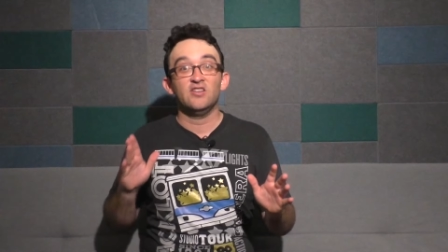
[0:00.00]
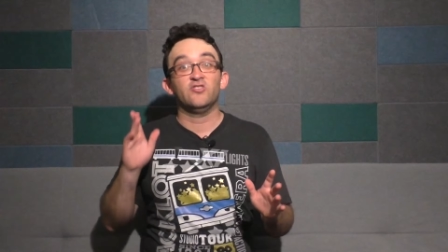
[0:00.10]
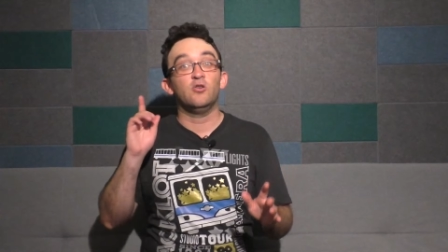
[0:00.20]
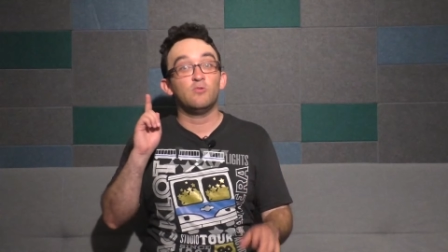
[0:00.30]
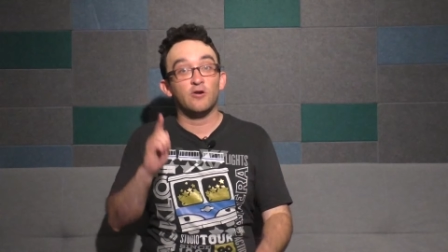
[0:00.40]

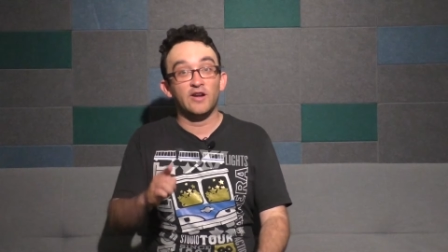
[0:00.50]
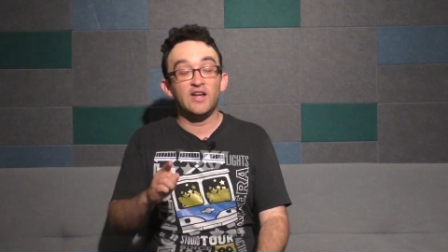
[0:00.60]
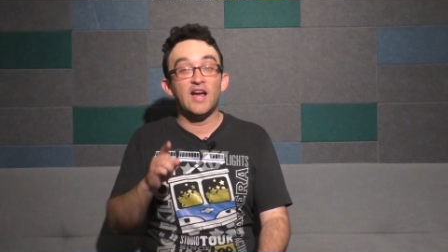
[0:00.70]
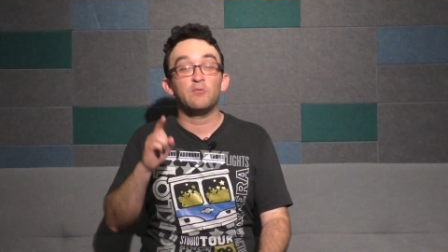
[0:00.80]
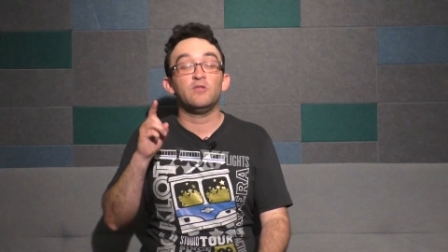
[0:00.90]
Don't
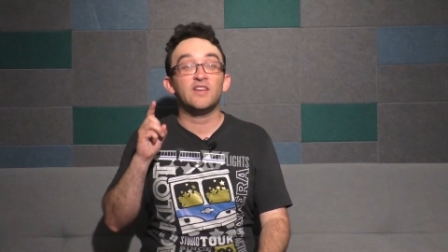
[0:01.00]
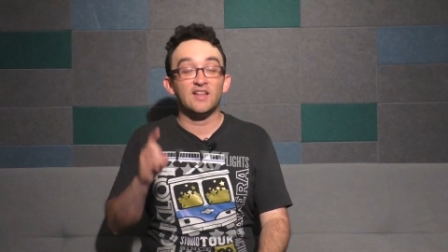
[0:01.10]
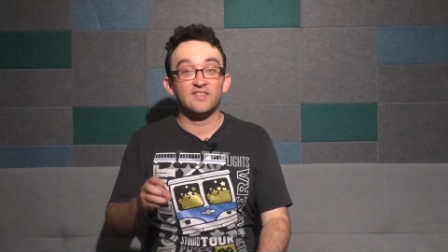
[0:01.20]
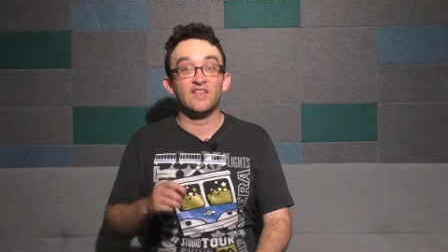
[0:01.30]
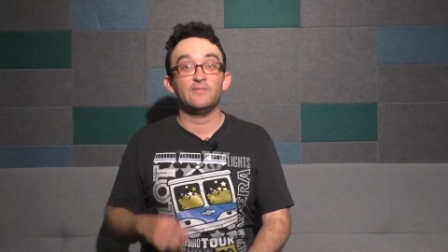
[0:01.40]
worry, I will
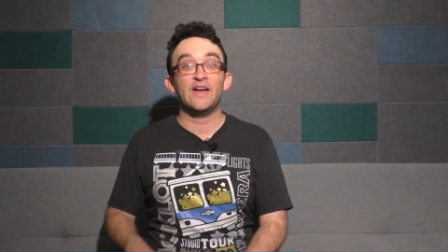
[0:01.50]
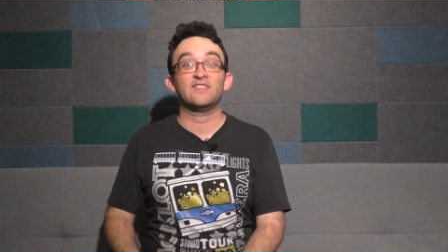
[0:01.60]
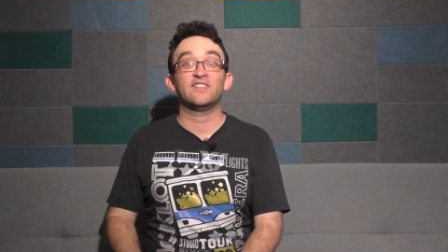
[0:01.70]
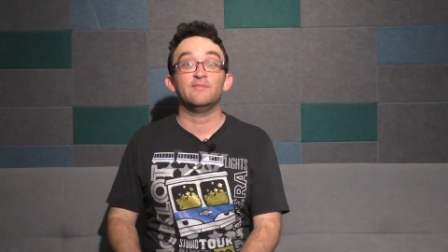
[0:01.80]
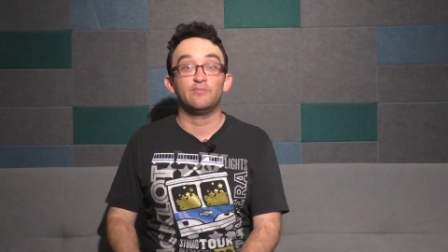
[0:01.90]
get to them
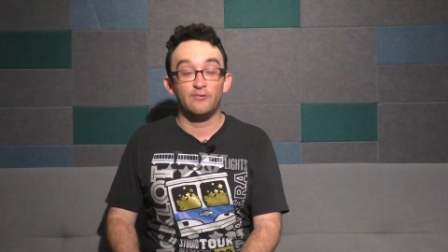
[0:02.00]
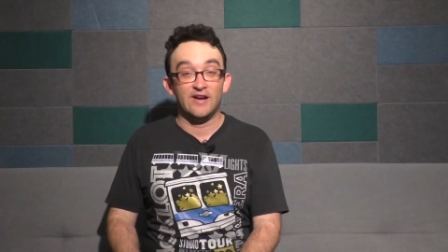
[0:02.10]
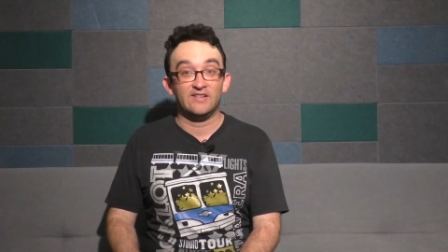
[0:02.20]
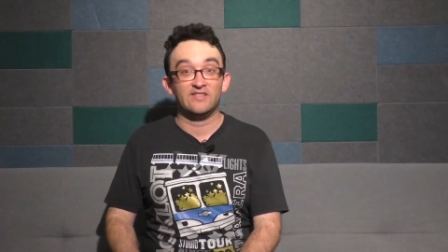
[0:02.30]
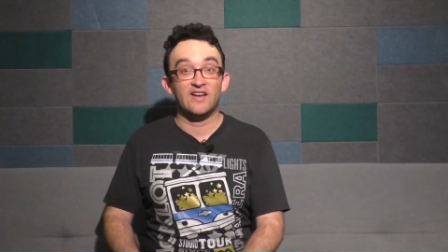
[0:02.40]
at some
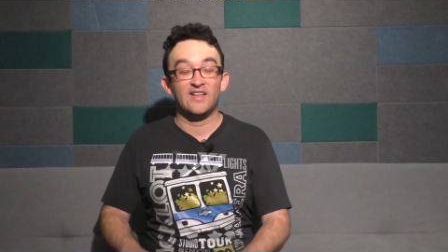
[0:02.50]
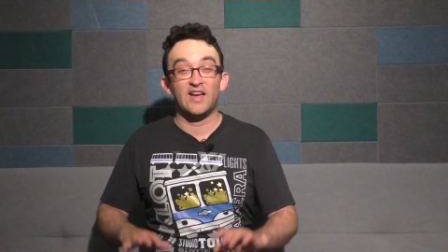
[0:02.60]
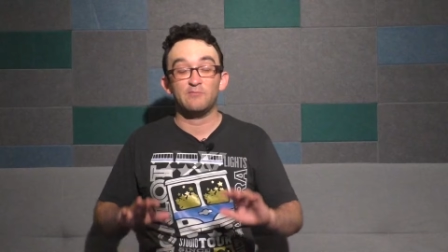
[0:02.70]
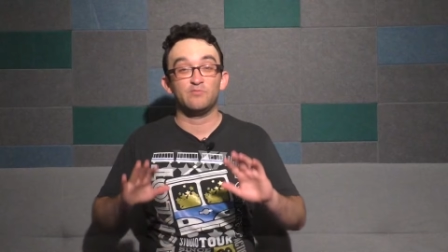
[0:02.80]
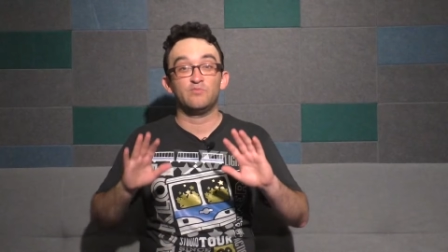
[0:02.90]
point.
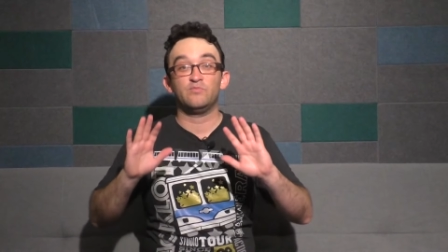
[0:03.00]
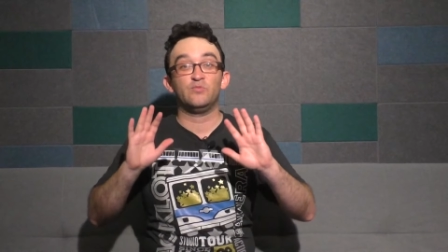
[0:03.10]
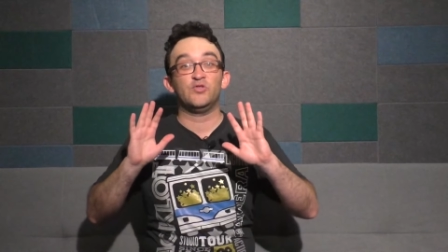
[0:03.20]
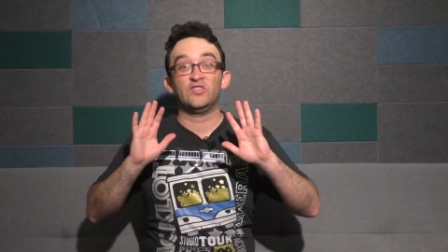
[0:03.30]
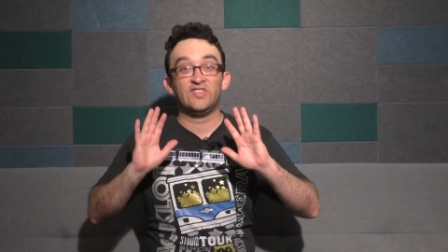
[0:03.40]
I'm
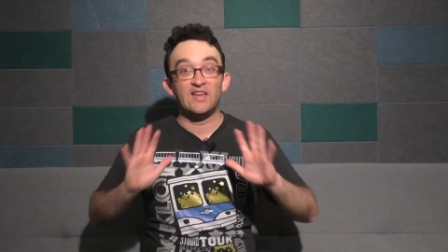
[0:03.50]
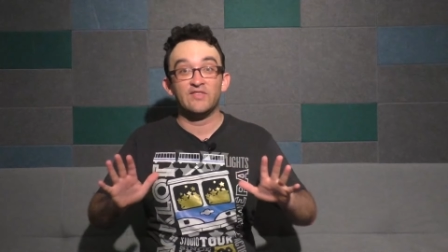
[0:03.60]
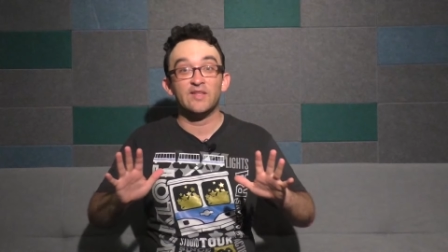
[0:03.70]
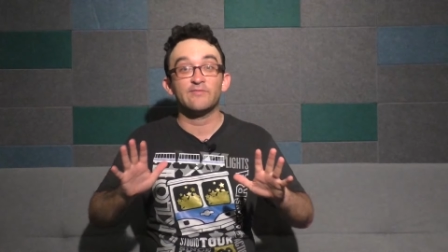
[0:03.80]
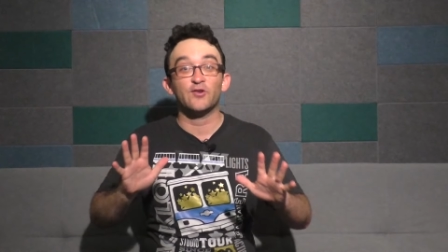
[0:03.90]
just
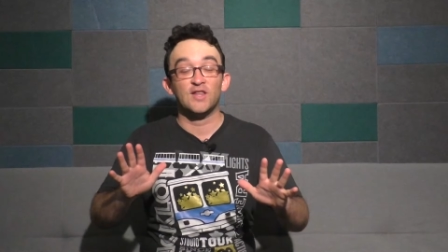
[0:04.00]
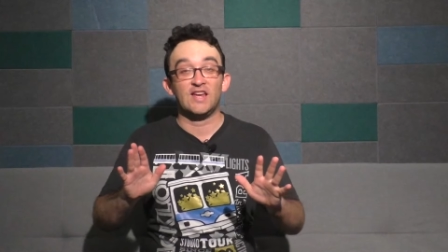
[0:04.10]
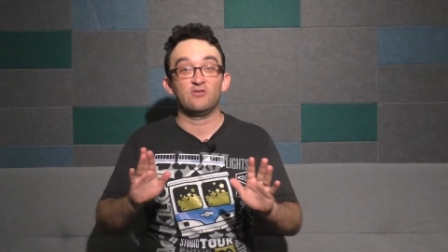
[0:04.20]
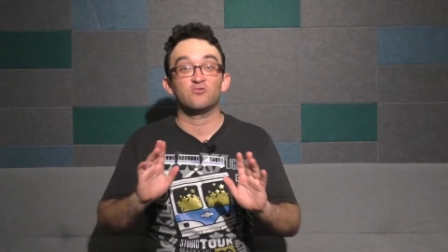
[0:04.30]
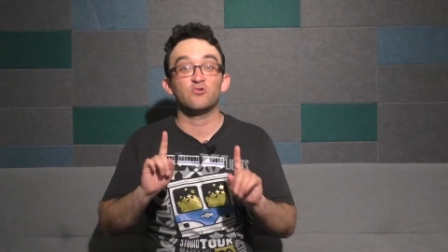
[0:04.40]
saving them for
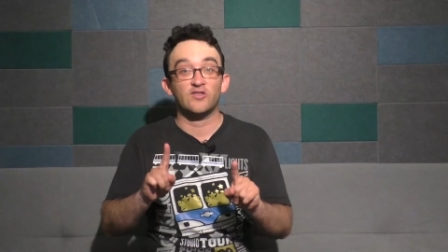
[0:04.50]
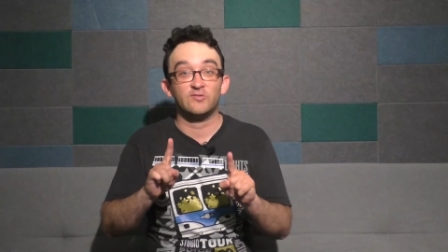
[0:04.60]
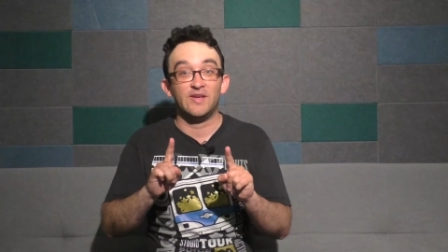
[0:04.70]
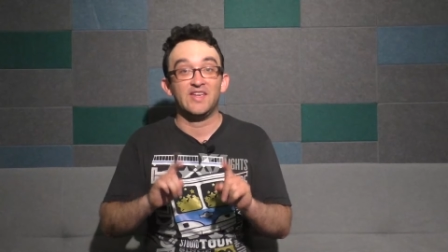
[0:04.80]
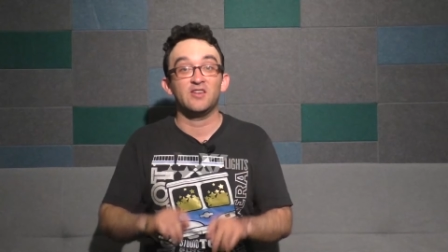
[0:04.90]
later,
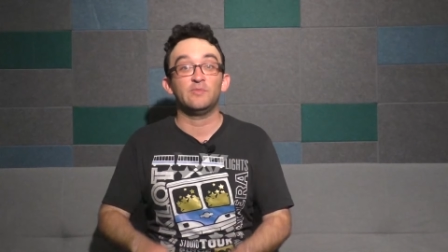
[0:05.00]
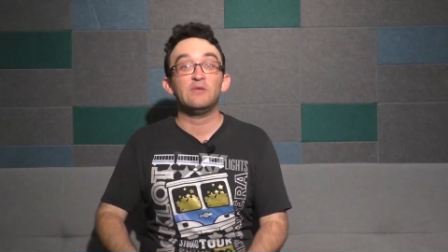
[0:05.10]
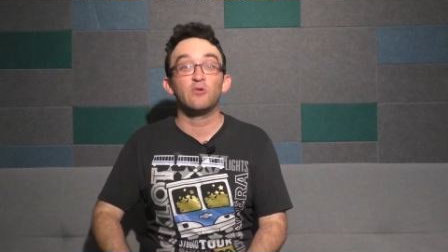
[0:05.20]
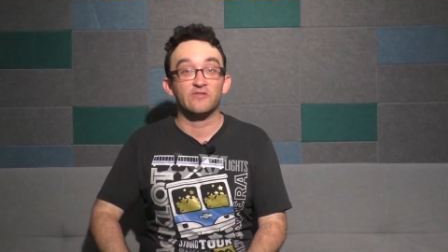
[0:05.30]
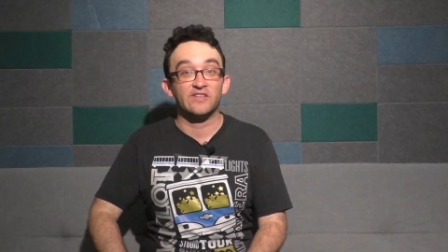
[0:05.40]
trust me, it'll
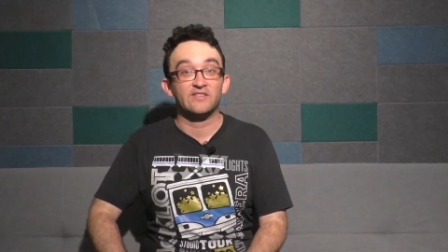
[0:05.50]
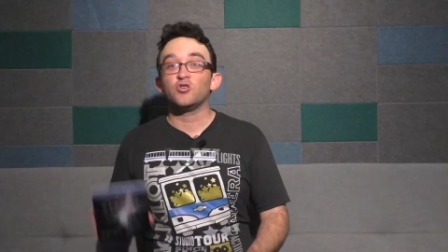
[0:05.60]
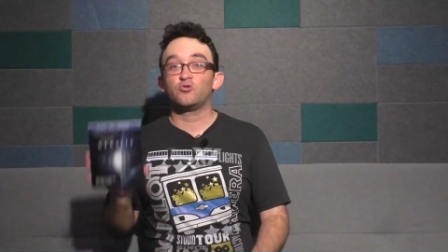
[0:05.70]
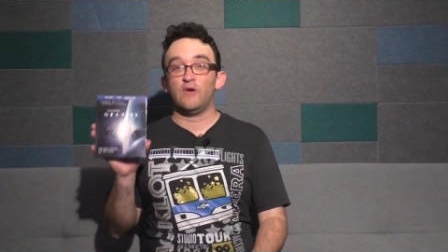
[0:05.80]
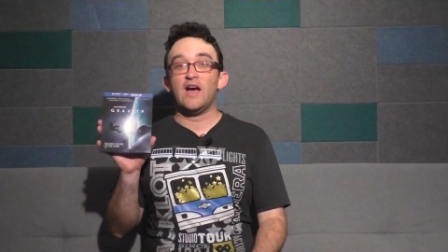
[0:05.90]
be worth it.
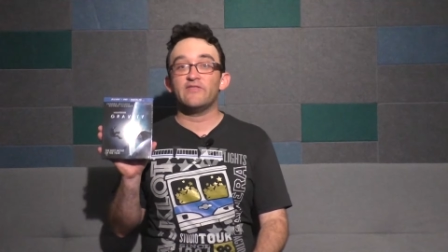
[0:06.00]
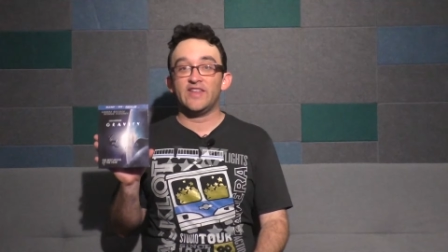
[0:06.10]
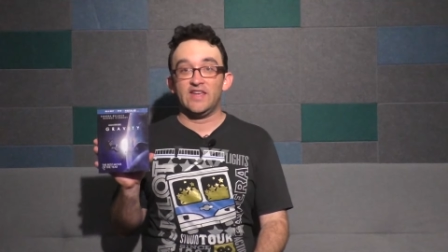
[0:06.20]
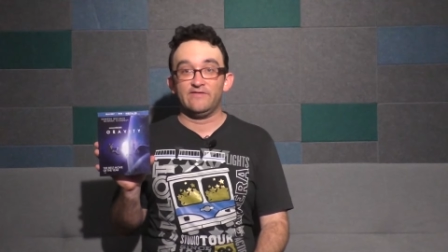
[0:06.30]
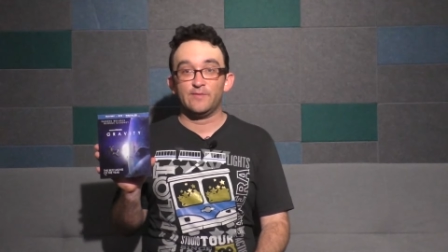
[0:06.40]

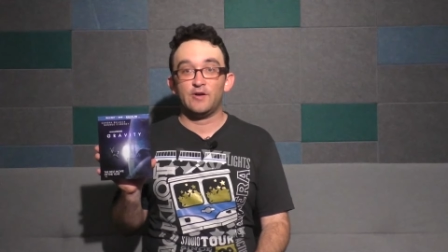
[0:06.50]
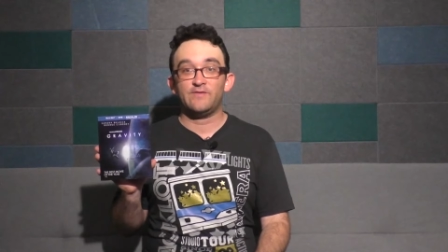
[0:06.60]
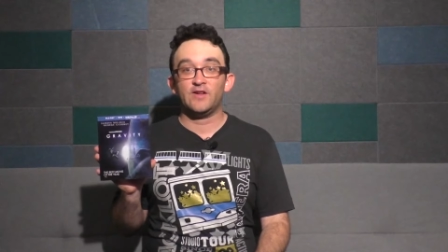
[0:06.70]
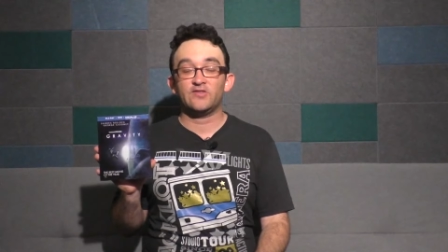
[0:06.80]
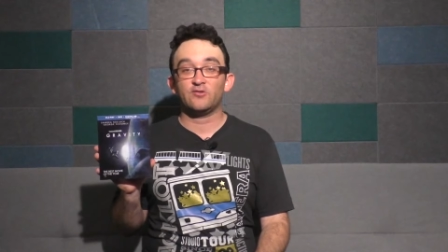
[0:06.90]
Gravity from
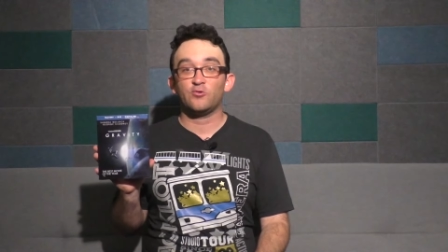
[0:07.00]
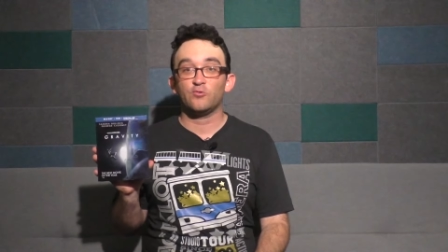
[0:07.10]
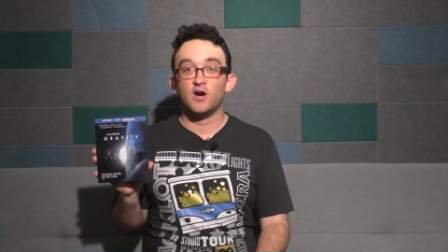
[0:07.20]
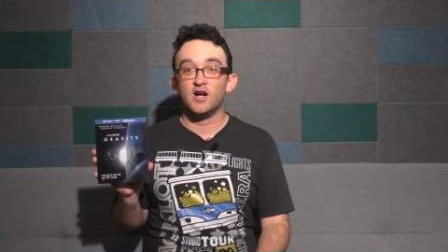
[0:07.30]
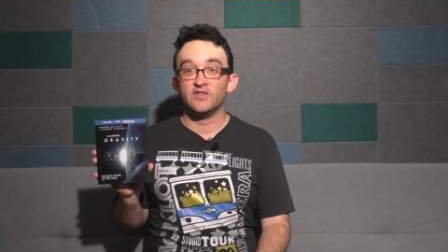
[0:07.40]
Alfonso
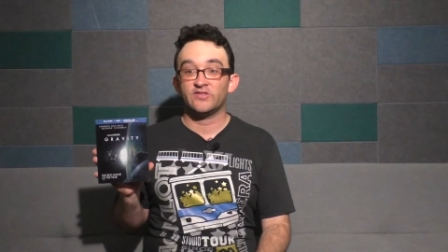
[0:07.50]
Cuarón,